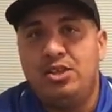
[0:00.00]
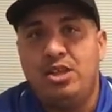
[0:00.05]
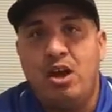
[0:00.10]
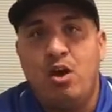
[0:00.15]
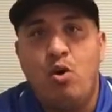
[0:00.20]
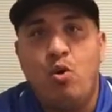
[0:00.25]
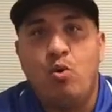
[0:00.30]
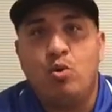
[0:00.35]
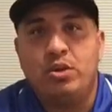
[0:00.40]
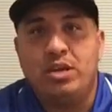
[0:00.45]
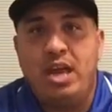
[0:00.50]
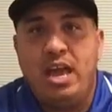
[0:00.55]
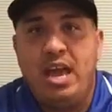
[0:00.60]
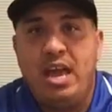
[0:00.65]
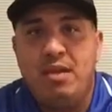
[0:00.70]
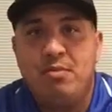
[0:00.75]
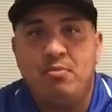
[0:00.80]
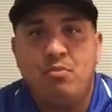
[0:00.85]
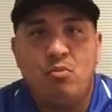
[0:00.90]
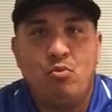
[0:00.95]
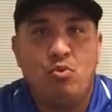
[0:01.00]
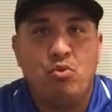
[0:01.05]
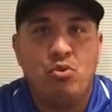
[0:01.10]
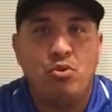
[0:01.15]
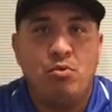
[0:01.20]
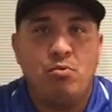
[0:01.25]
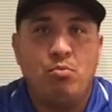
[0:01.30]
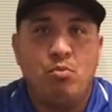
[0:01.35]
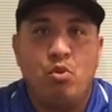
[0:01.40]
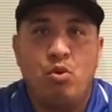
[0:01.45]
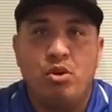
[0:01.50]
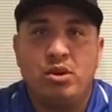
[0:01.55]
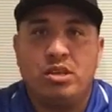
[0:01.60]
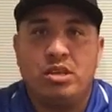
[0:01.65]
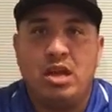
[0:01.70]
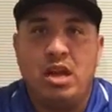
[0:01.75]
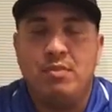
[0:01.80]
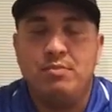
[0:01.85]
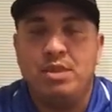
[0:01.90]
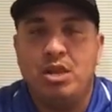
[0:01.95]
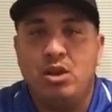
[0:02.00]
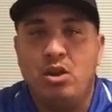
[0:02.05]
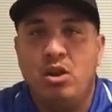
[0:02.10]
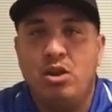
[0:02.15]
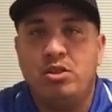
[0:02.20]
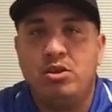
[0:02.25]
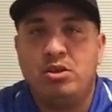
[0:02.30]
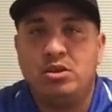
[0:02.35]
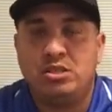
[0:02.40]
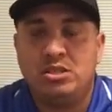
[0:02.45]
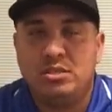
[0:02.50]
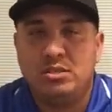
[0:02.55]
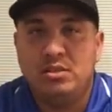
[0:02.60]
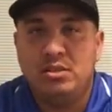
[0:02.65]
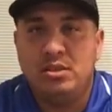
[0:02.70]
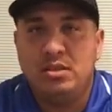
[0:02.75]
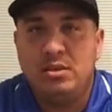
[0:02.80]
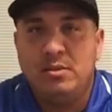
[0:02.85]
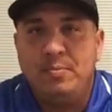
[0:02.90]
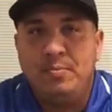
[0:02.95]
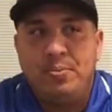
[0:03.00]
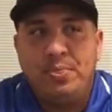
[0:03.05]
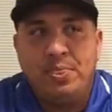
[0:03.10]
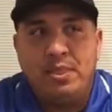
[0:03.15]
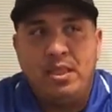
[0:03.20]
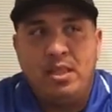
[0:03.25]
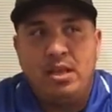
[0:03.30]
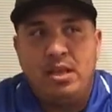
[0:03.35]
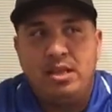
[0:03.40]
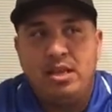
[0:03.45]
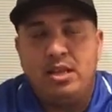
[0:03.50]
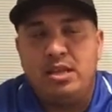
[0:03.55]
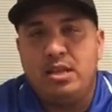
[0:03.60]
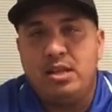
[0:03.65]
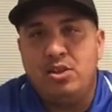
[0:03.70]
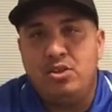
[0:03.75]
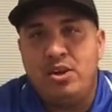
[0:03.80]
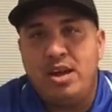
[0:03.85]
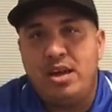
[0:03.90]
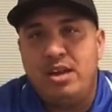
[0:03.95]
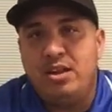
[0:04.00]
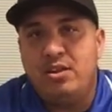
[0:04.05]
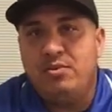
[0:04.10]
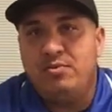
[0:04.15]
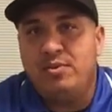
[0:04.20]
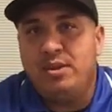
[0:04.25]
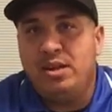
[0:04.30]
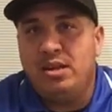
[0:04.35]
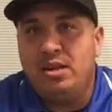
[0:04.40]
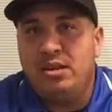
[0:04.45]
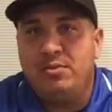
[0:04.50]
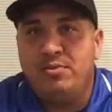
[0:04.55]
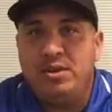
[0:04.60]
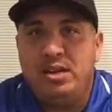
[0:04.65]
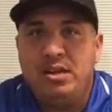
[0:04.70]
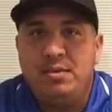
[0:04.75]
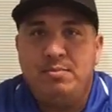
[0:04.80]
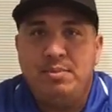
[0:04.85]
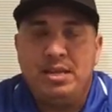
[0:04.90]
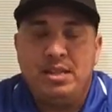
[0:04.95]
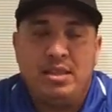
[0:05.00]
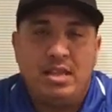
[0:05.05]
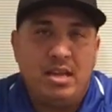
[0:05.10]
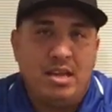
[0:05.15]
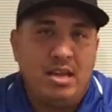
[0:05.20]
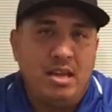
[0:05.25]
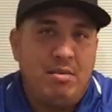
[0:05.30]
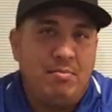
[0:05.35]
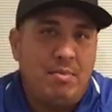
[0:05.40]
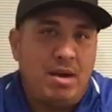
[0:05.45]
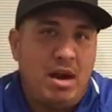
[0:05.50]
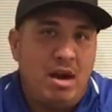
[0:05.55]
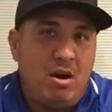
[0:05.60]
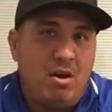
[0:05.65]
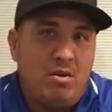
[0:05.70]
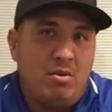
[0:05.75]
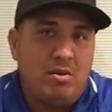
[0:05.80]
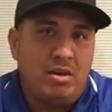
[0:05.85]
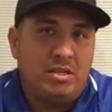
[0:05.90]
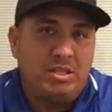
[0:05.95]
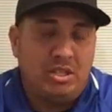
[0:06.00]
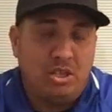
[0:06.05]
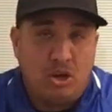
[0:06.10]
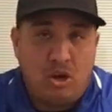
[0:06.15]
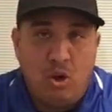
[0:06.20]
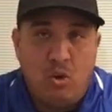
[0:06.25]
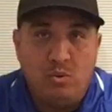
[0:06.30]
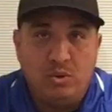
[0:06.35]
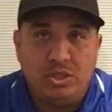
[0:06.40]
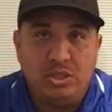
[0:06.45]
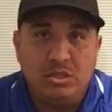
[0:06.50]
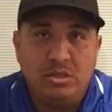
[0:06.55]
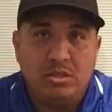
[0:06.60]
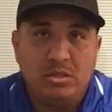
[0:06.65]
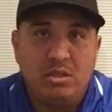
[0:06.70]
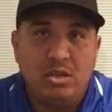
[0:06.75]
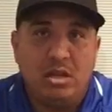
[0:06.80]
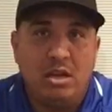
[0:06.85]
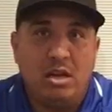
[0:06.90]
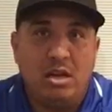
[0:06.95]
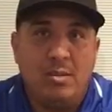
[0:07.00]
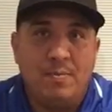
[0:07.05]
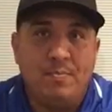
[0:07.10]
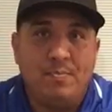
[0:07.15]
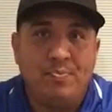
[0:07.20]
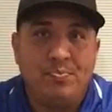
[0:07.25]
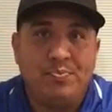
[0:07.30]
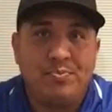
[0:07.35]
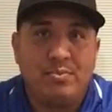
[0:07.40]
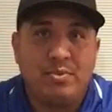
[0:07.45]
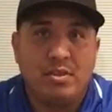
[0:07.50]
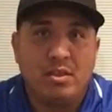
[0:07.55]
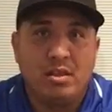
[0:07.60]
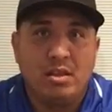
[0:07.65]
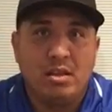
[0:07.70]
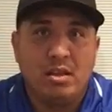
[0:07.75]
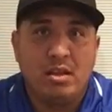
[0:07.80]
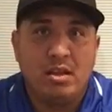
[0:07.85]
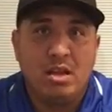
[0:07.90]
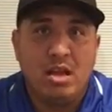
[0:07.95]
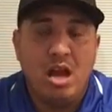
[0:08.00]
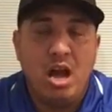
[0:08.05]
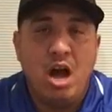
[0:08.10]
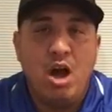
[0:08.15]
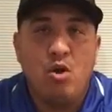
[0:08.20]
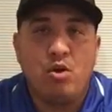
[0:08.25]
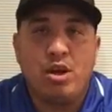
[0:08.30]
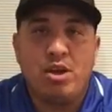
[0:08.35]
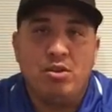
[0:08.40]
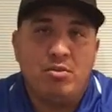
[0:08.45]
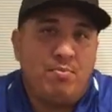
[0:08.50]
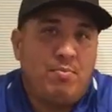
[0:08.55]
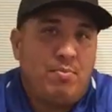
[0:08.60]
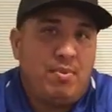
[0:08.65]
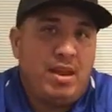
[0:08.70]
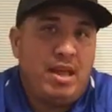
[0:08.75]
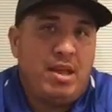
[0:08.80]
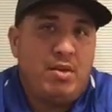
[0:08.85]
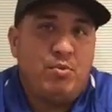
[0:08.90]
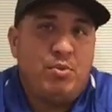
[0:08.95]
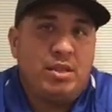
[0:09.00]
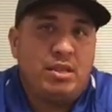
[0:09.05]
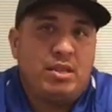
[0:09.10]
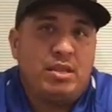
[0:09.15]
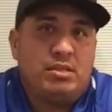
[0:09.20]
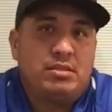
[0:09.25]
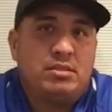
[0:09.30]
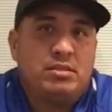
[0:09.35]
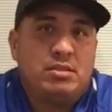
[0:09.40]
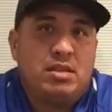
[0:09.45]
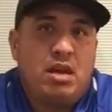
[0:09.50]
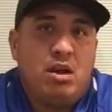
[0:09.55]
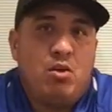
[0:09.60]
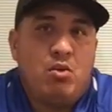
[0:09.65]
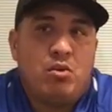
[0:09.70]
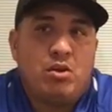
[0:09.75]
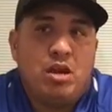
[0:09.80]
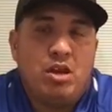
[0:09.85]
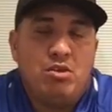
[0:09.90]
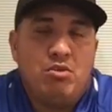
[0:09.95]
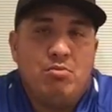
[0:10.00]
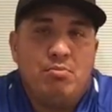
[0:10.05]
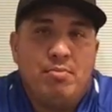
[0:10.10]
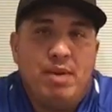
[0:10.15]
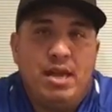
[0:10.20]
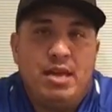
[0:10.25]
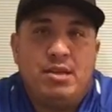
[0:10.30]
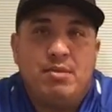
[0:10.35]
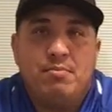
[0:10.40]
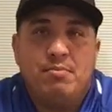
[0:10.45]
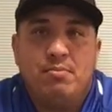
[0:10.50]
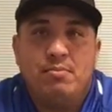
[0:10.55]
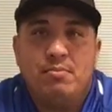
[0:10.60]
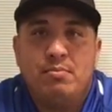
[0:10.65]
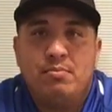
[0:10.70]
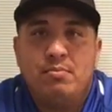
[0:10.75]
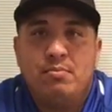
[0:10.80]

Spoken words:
the whole game or more time than others. I think that you had to really be thinking about, as a coach, how can you play with this? How can you make him,